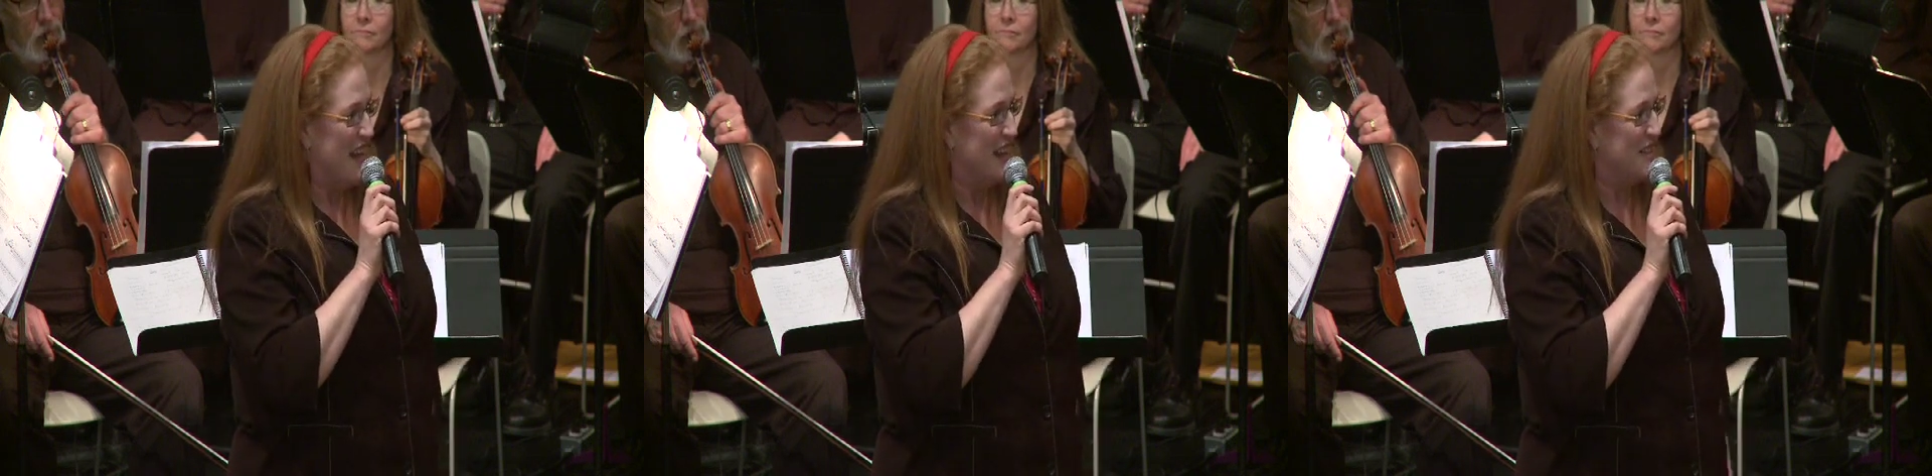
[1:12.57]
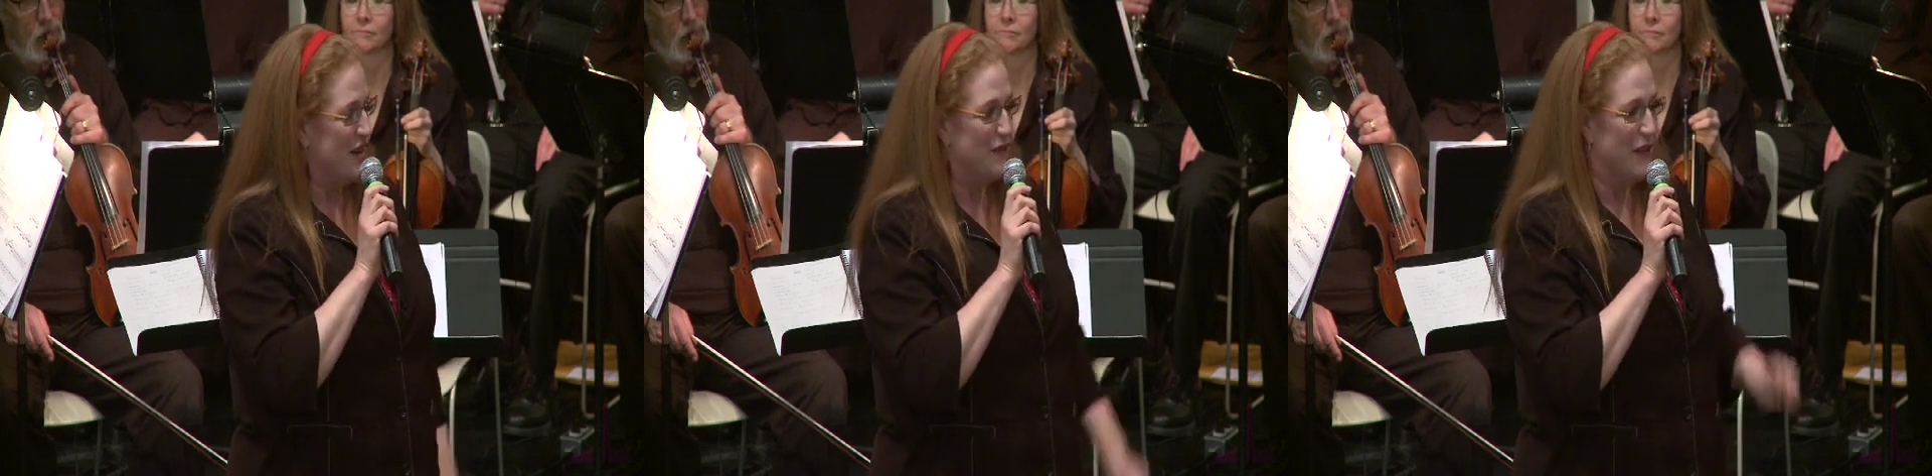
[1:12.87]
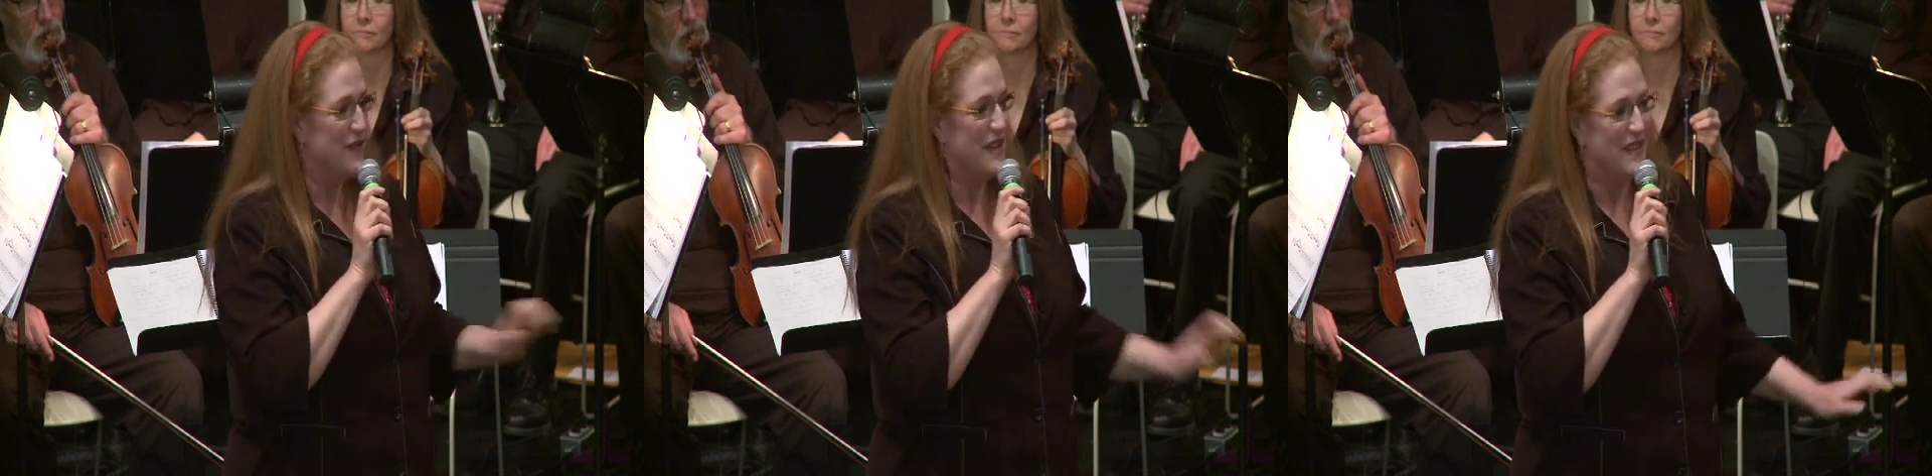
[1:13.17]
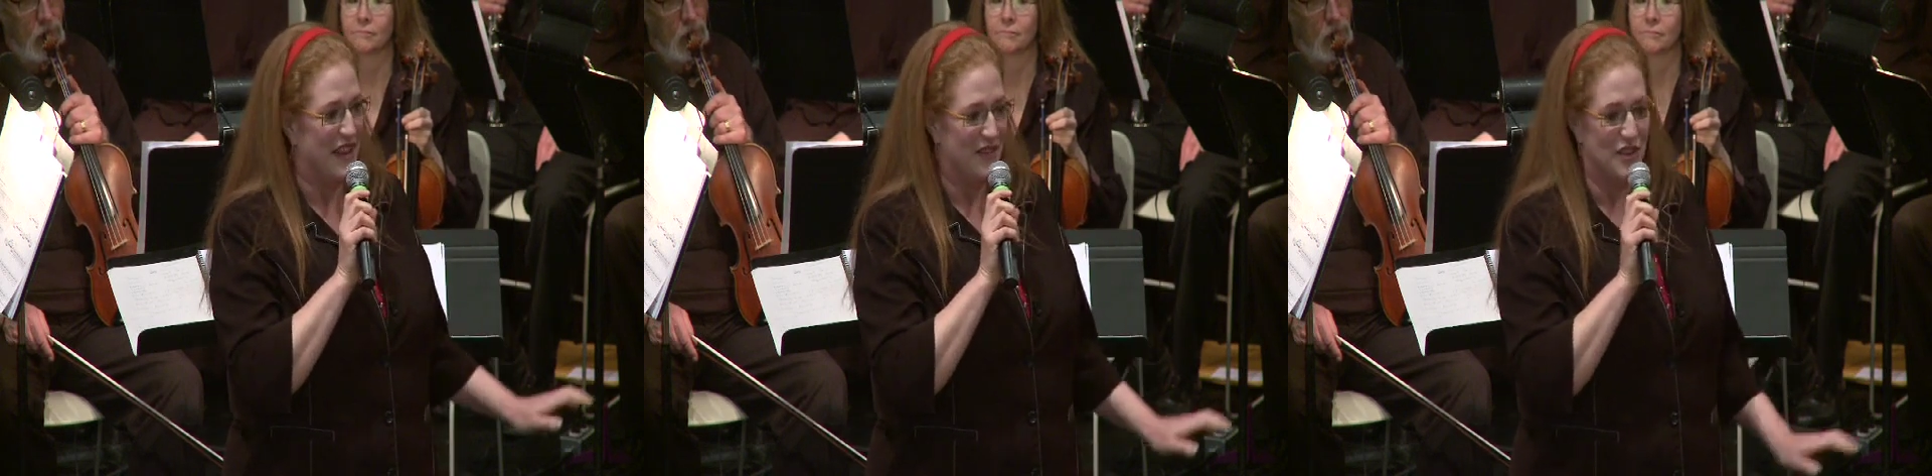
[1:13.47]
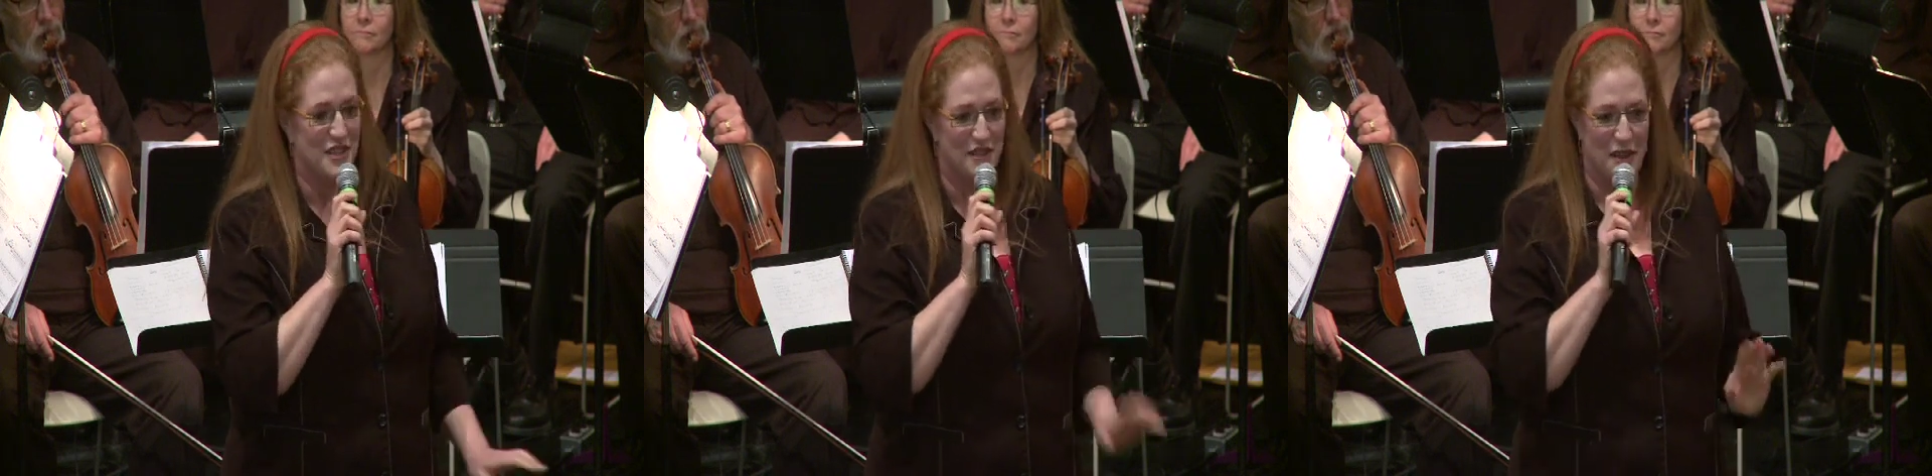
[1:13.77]
It's our 50th
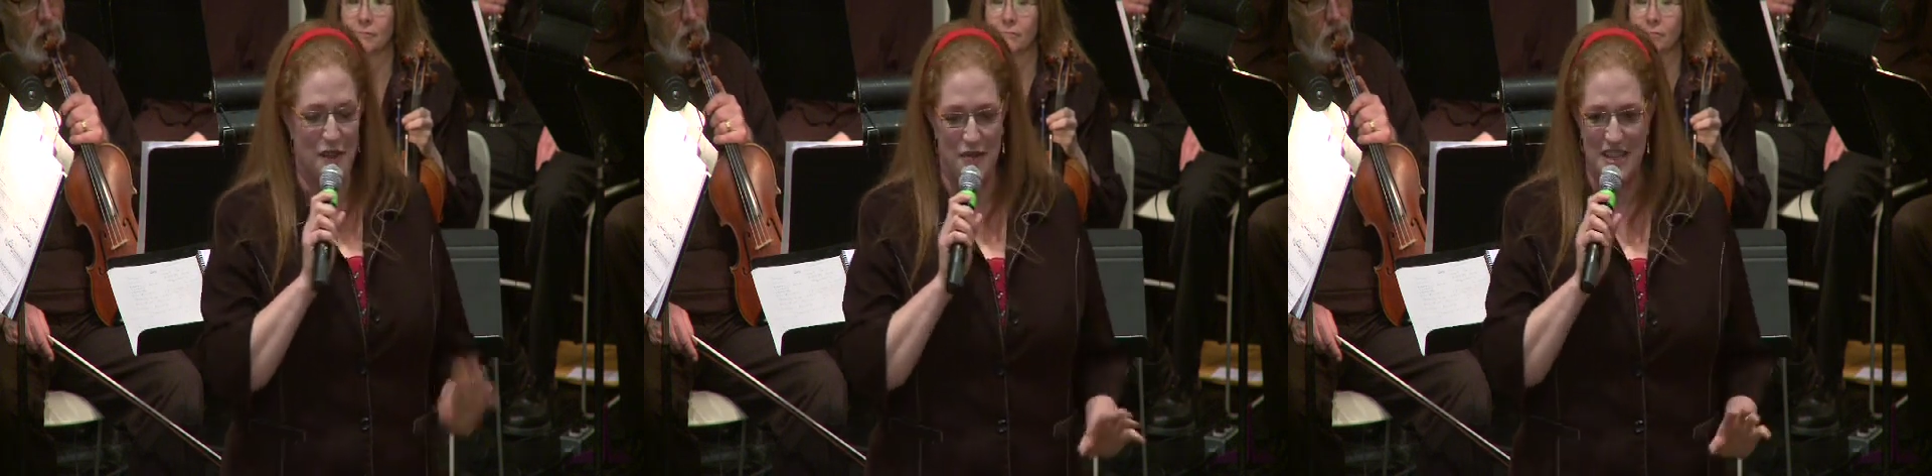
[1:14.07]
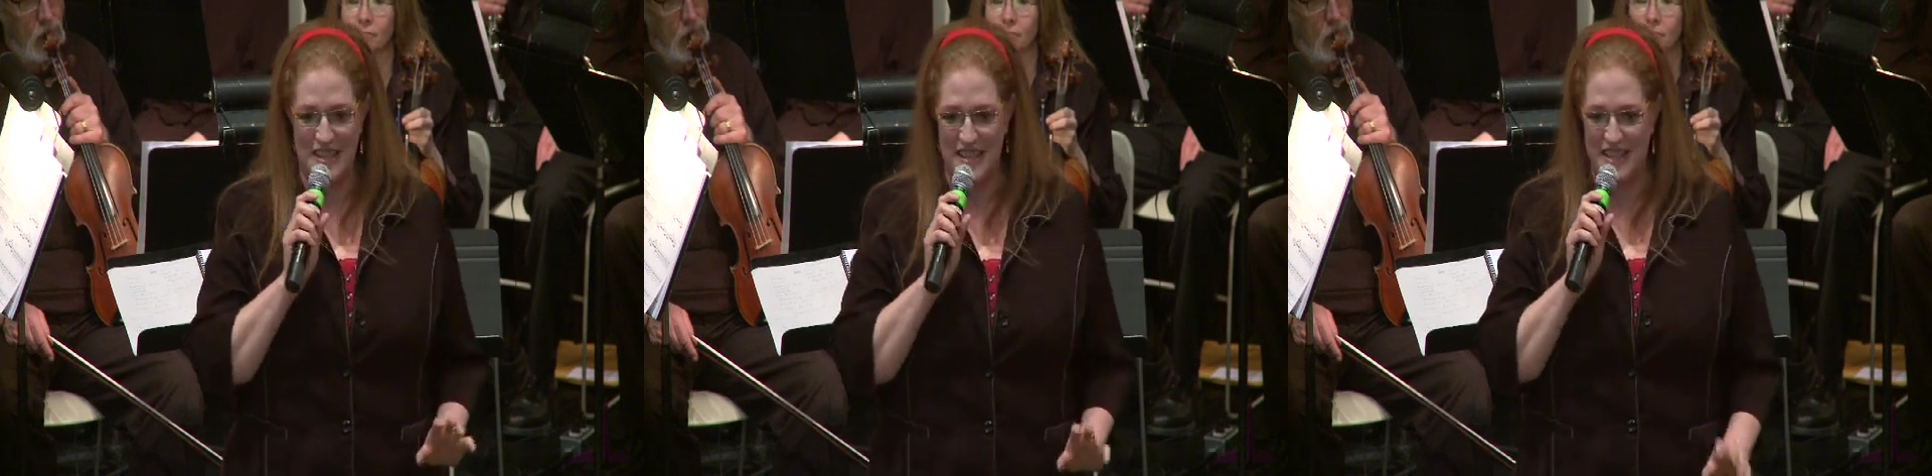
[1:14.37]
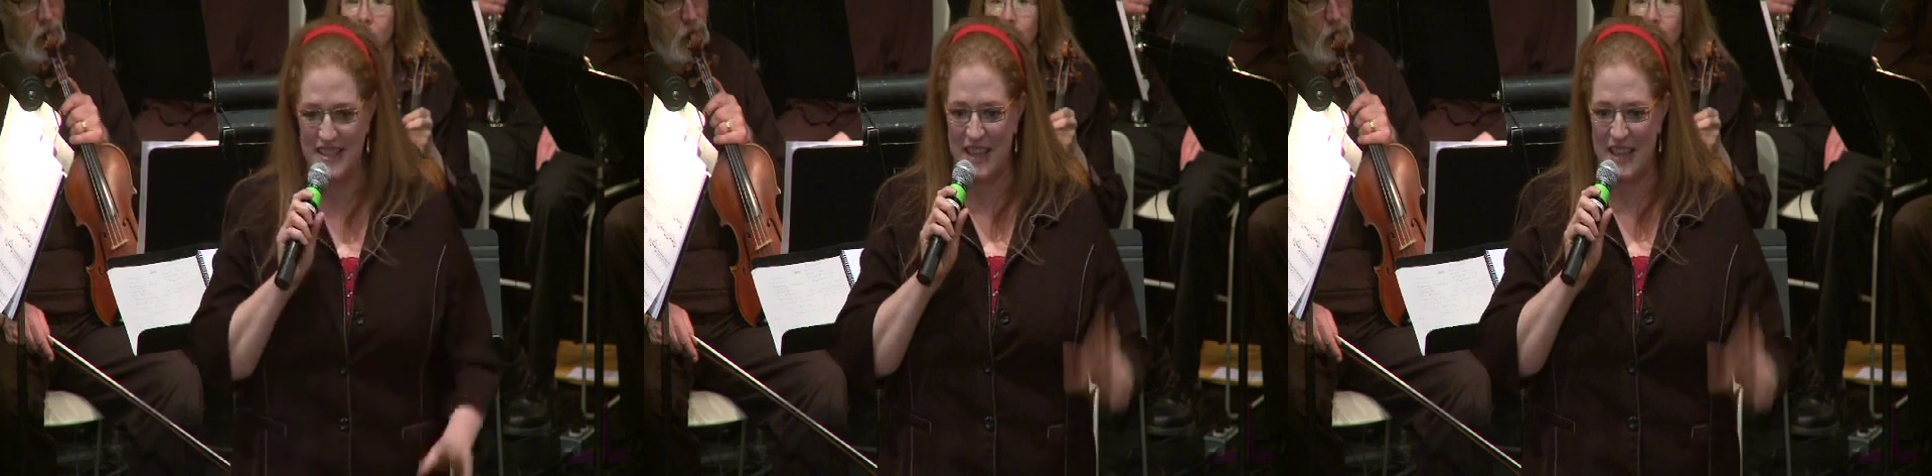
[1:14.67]
anniversary in three seasons